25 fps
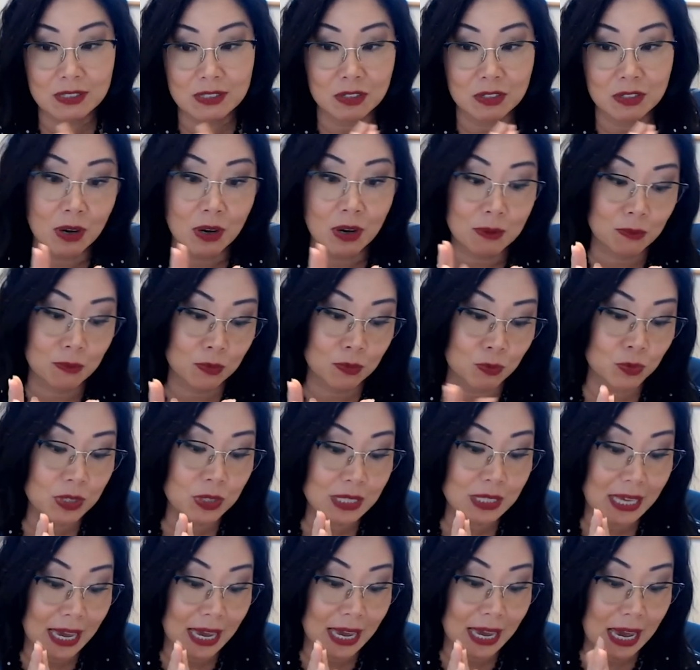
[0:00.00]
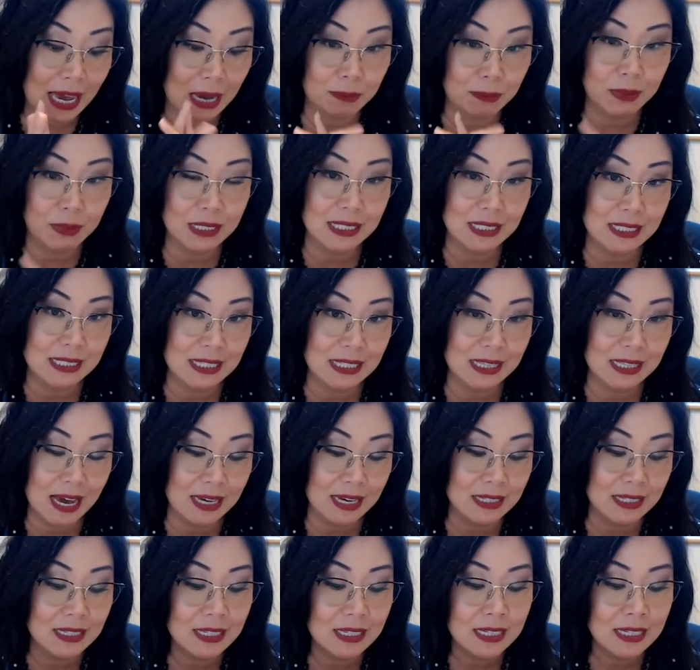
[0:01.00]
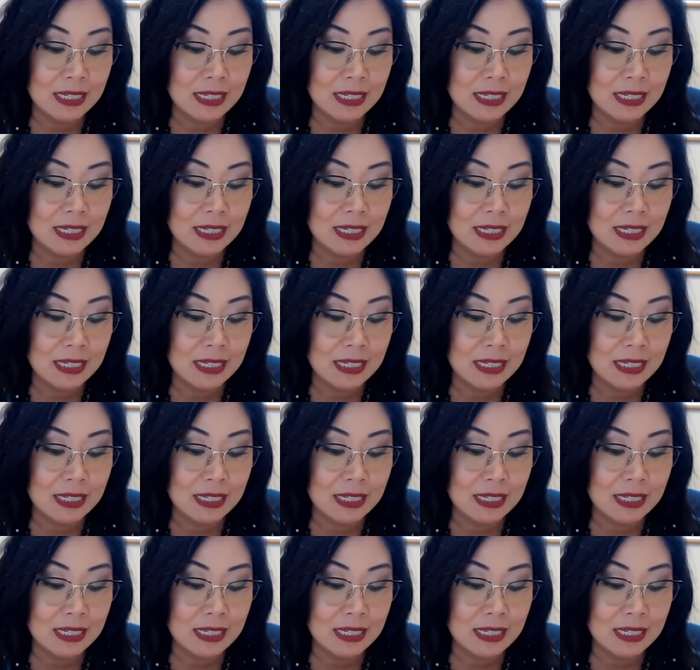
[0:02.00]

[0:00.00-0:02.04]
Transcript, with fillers: So I'm really happy to see that.